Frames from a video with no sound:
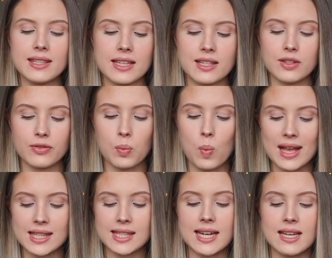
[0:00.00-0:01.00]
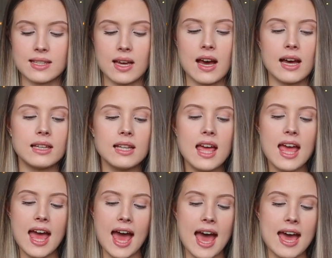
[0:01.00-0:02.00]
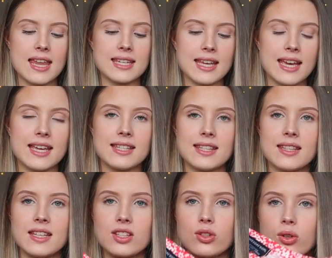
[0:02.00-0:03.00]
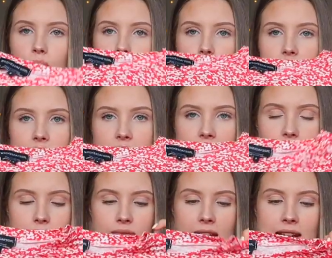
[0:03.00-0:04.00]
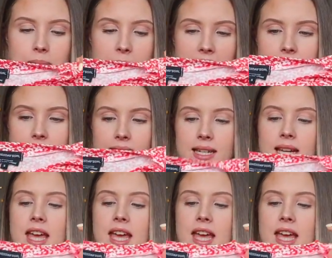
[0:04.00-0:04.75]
This is from Wednesday's Girl, and it is in this gorgeous like red pattern.